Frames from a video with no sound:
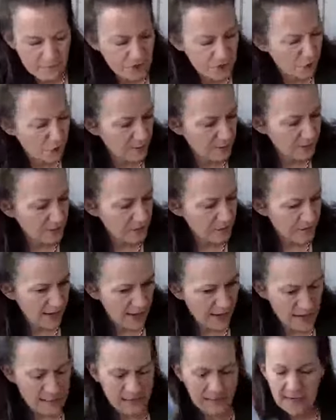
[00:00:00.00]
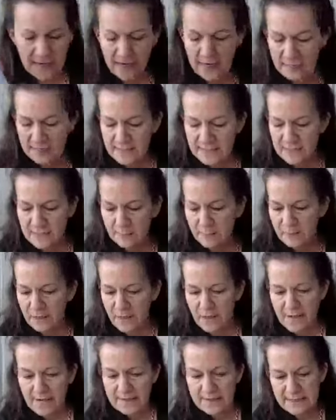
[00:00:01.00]
showing you that. The
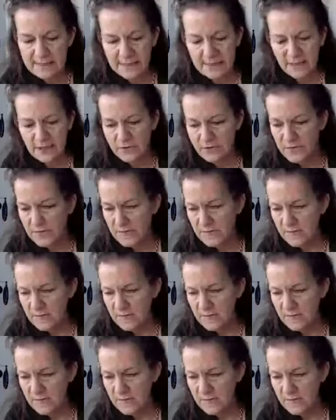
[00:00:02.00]
supplies that you